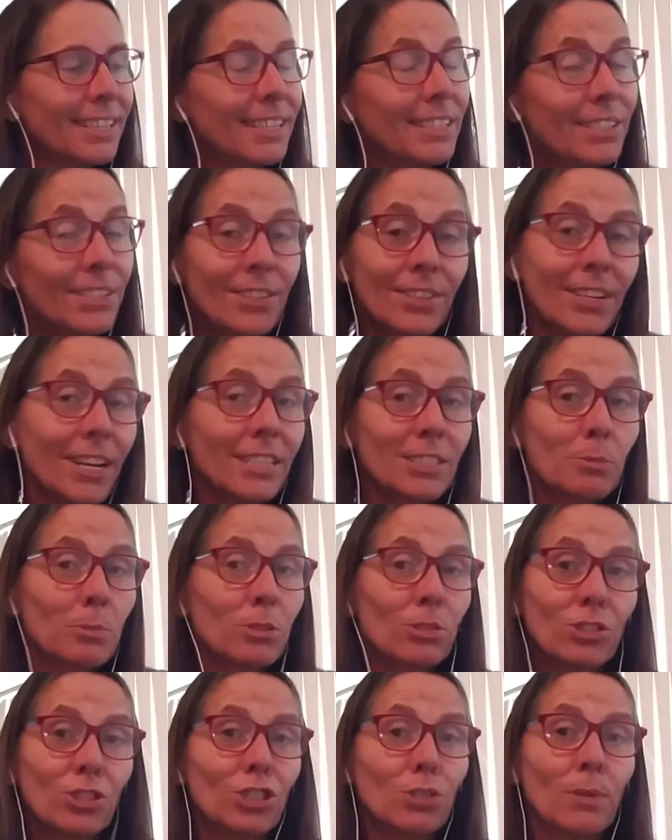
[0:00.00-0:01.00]
you're not
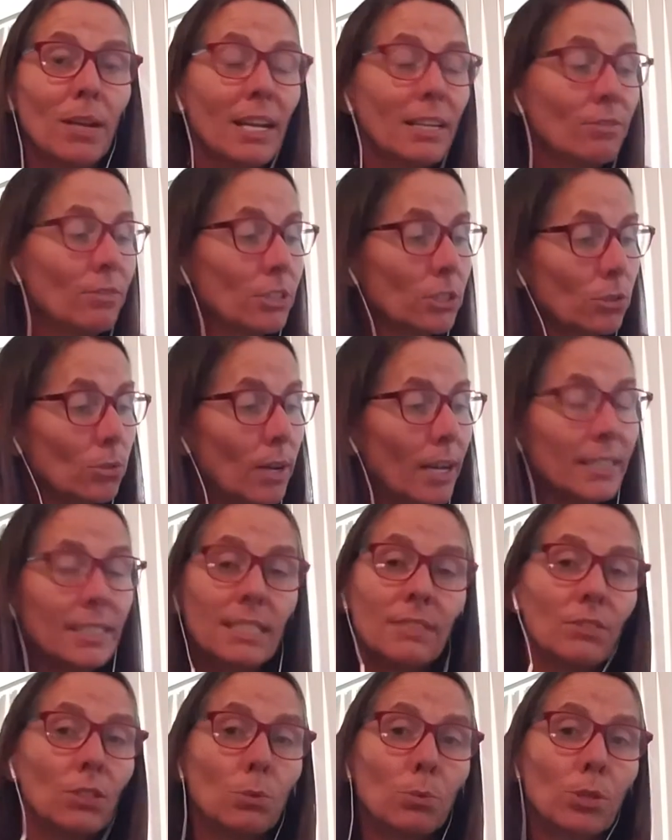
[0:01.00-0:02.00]
supposed to do any physical
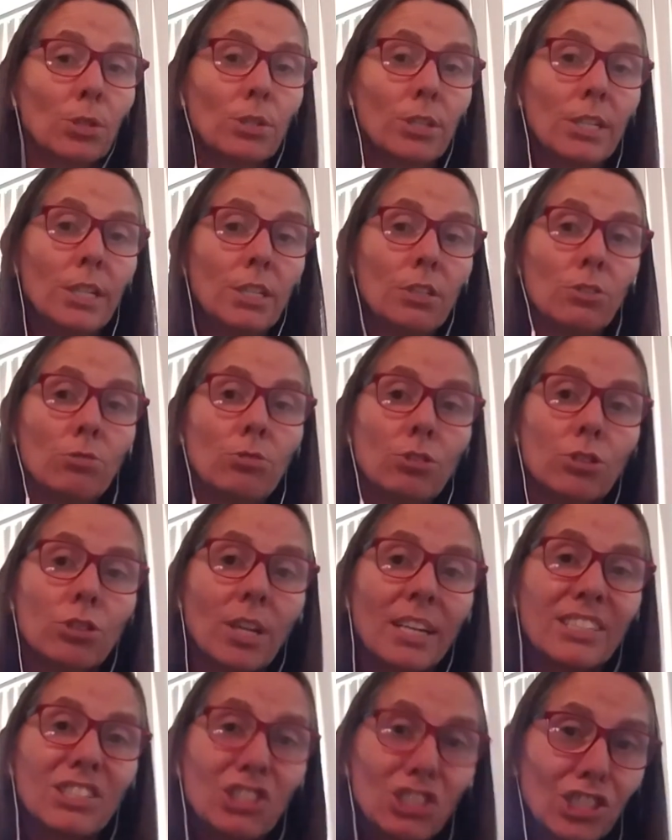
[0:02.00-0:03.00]
activity, really. You just
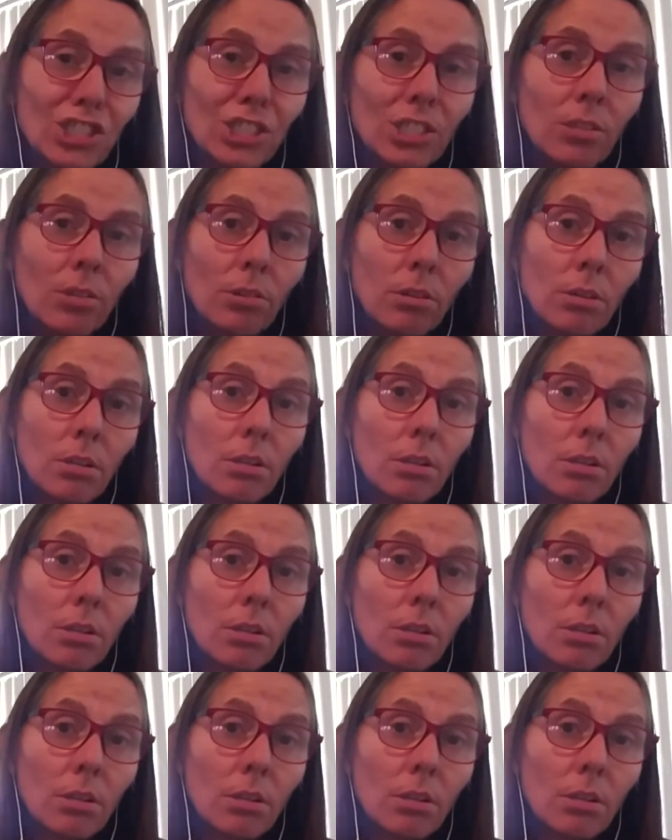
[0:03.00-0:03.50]
like chill.